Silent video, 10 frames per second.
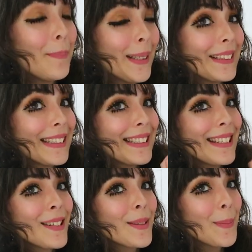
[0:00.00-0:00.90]
But
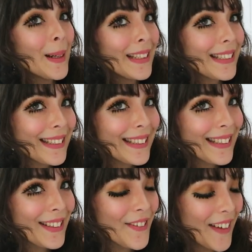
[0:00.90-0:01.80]
despite
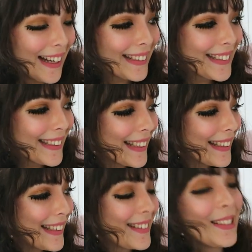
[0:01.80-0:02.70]
the fact that
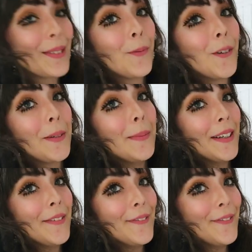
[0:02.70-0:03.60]
this is one of
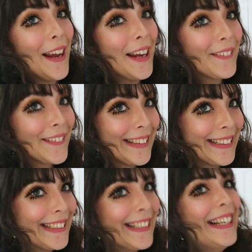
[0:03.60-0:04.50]
my
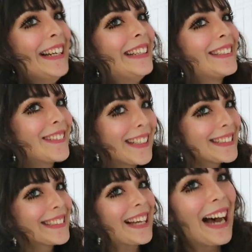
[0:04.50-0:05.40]
favourite dresses.